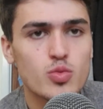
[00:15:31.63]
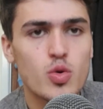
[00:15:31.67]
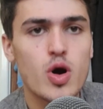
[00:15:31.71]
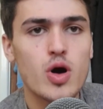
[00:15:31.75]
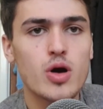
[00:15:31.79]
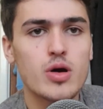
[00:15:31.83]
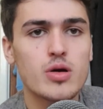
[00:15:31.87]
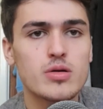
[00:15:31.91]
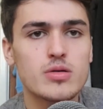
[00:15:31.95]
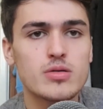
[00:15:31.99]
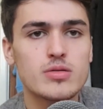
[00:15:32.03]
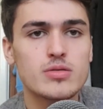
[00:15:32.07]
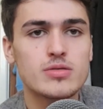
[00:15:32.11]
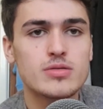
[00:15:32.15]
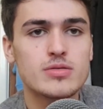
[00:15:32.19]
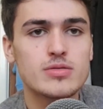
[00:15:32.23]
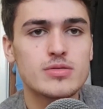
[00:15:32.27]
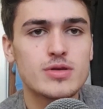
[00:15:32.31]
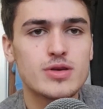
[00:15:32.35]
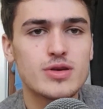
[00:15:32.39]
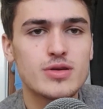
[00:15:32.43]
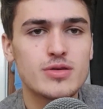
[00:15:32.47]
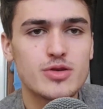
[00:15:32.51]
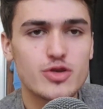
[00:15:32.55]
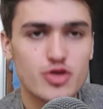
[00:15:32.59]
What?
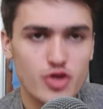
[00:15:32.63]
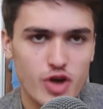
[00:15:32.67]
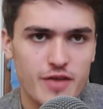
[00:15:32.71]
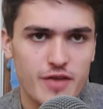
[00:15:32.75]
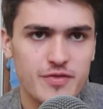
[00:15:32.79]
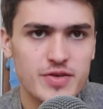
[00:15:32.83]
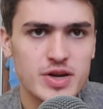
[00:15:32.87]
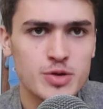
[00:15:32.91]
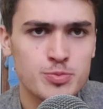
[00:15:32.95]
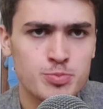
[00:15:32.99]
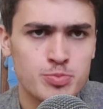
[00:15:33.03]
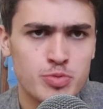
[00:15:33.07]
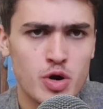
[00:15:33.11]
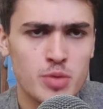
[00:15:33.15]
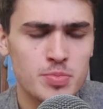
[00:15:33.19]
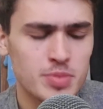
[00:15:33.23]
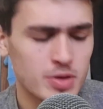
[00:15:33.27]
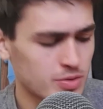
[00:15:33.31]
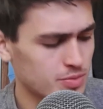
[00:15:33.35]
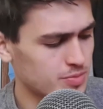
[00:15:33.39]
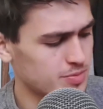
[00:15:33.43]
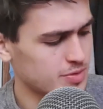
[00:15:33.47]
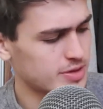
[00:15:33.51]
You having a problem